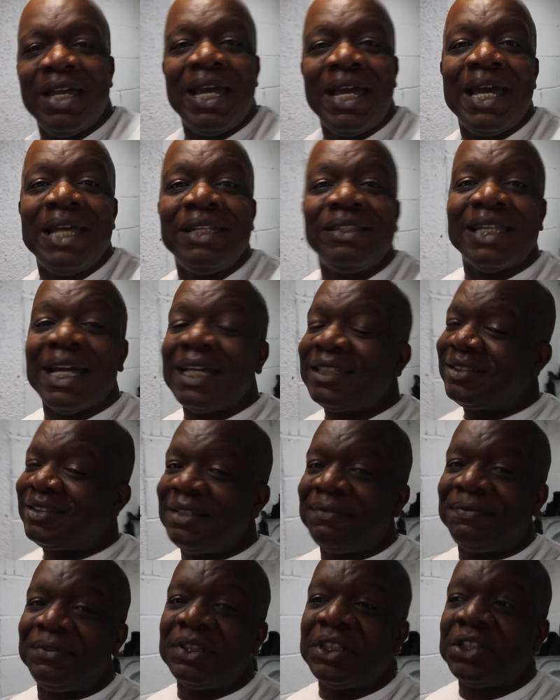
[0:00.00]
And that's
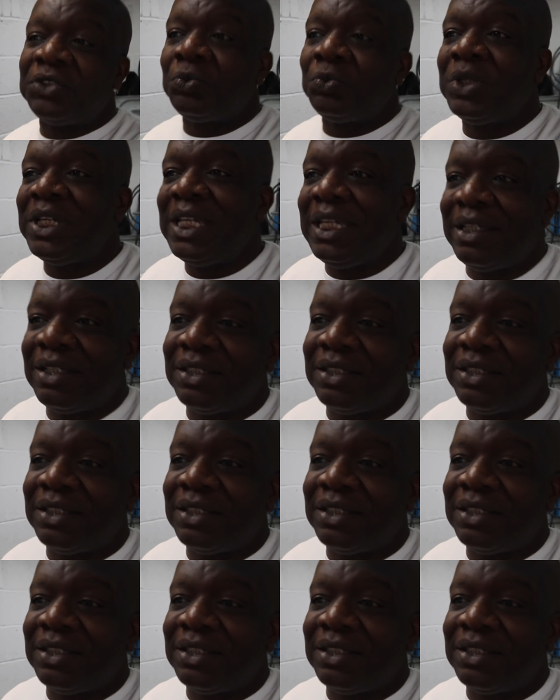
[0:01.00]
it for this week.